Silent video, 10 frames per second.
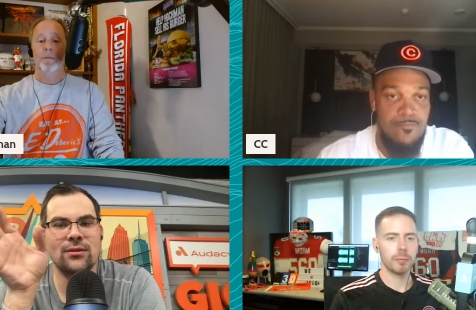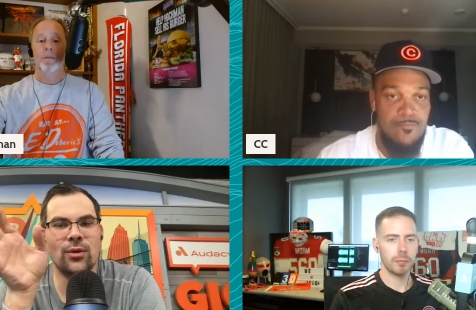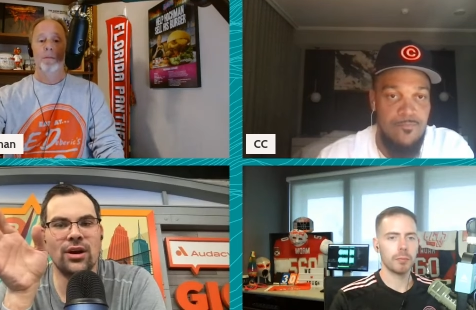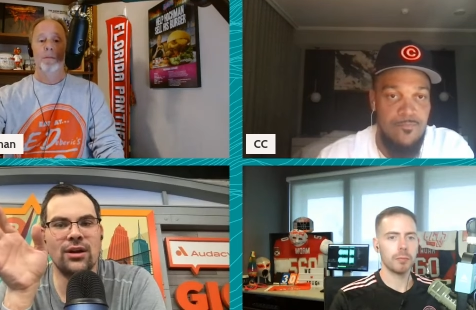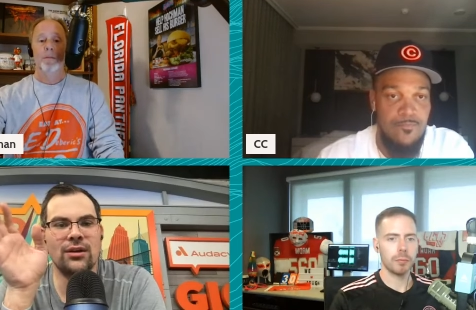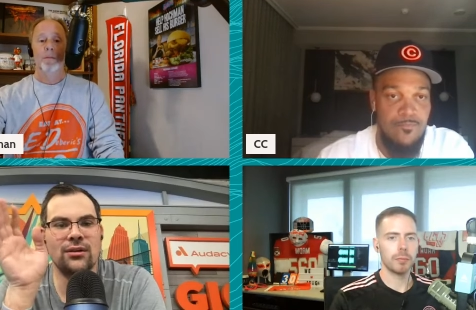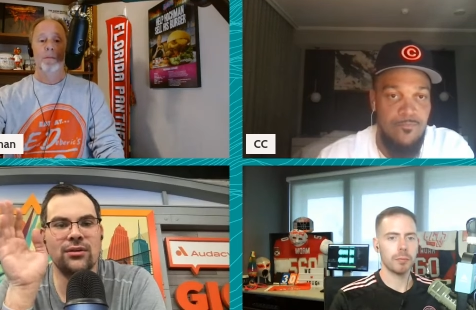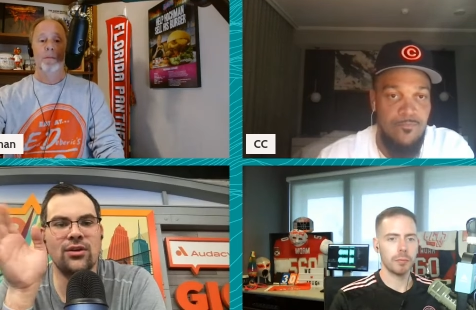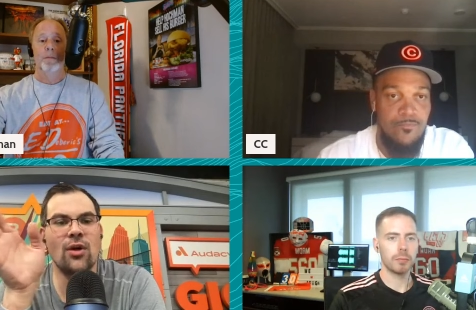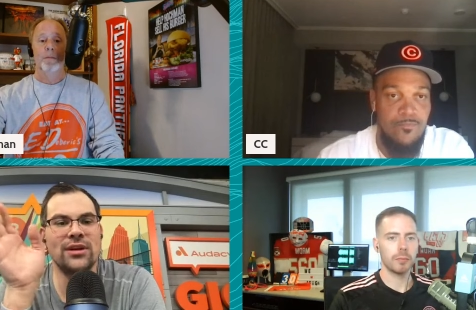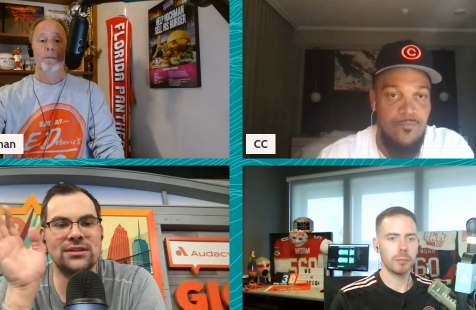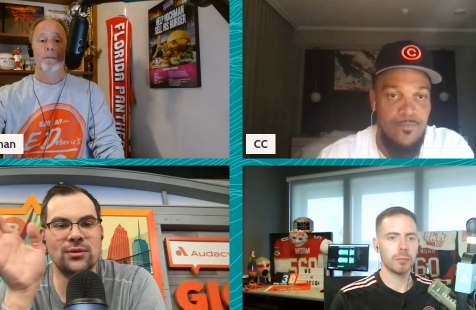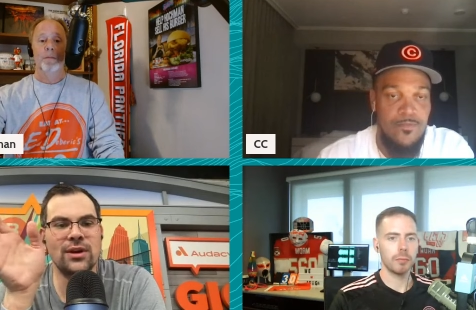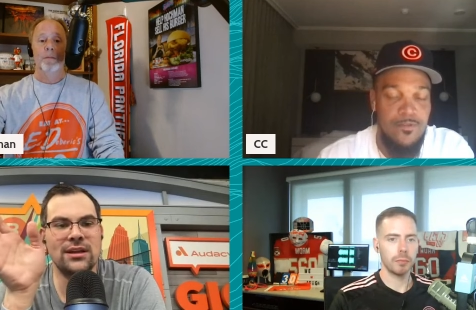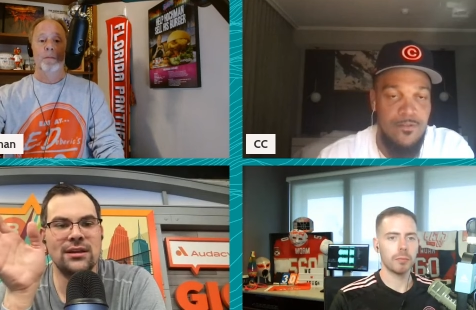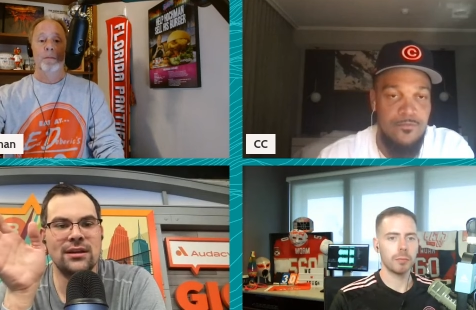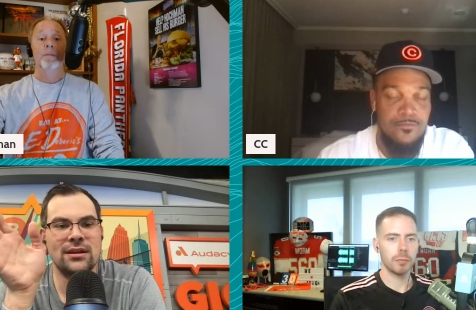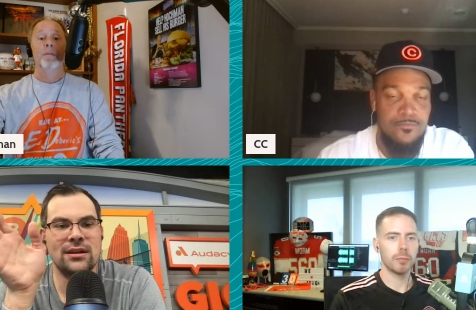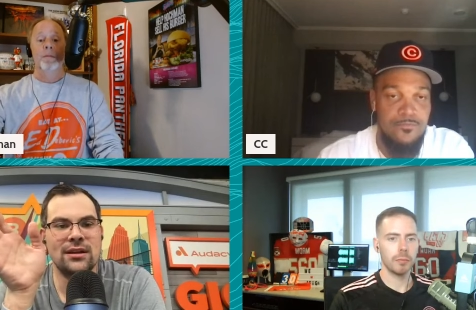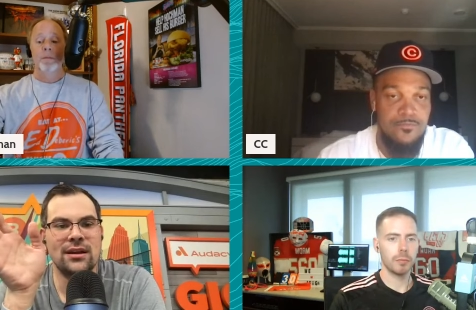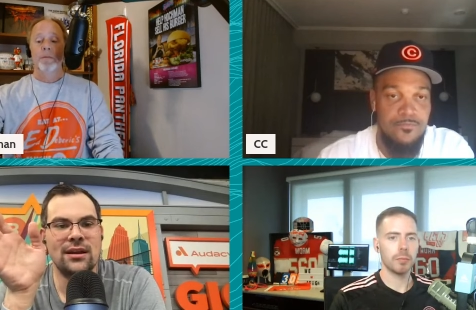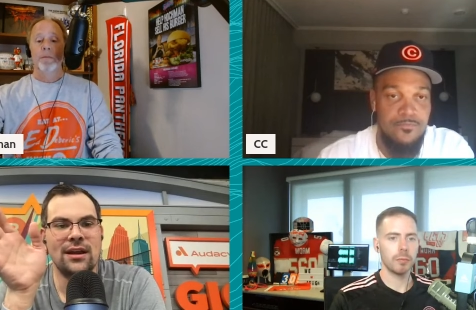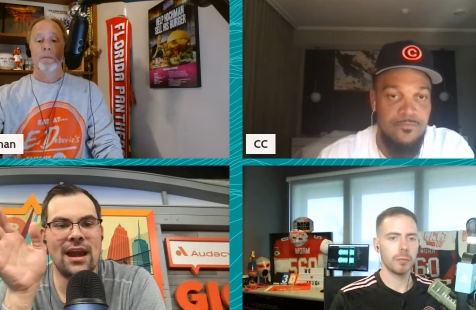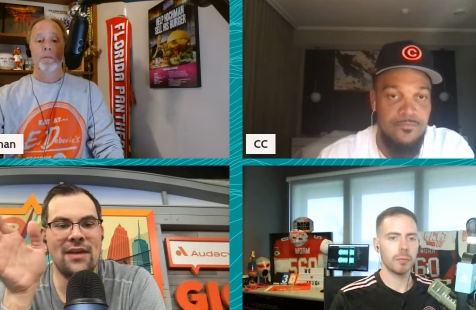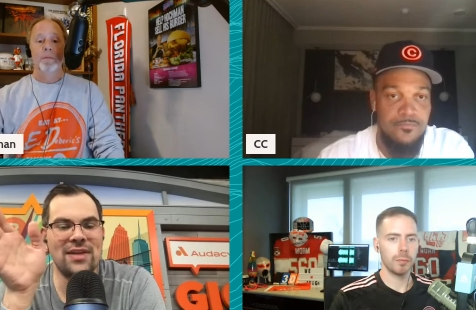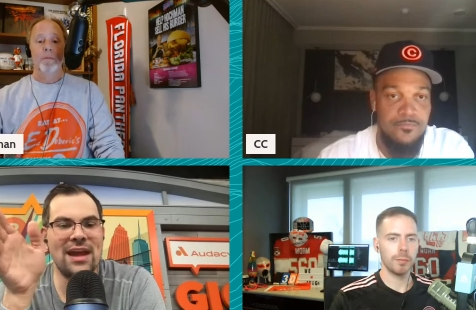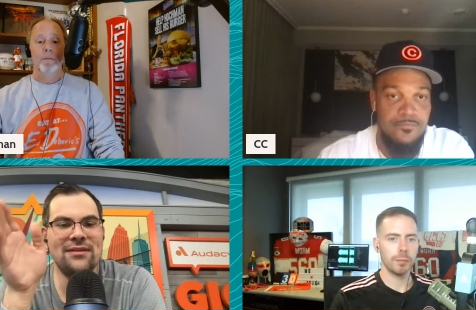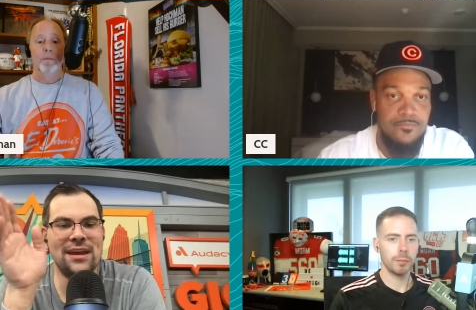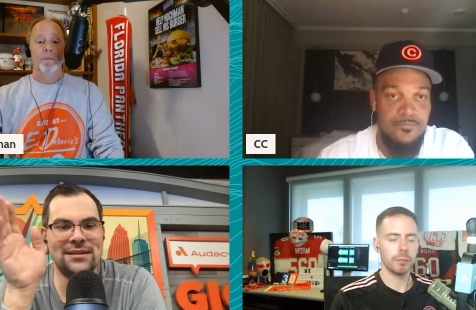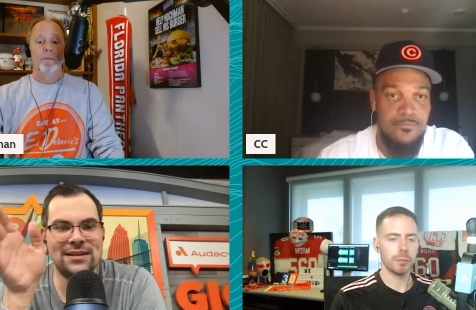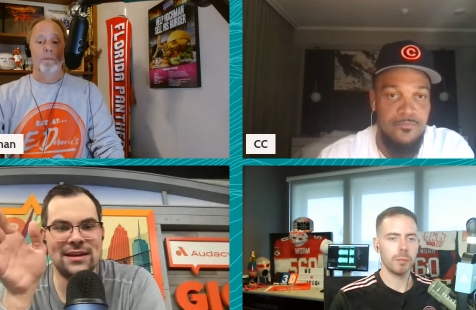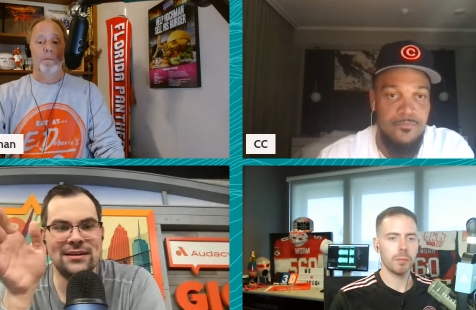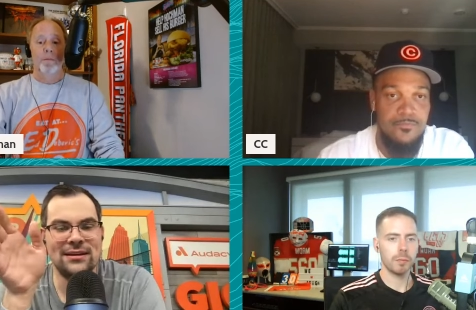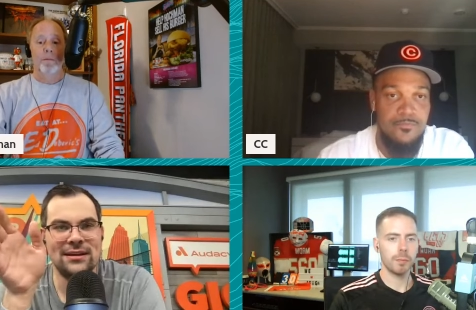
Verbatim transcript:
Speaker 1: were going to win, and then they didn't.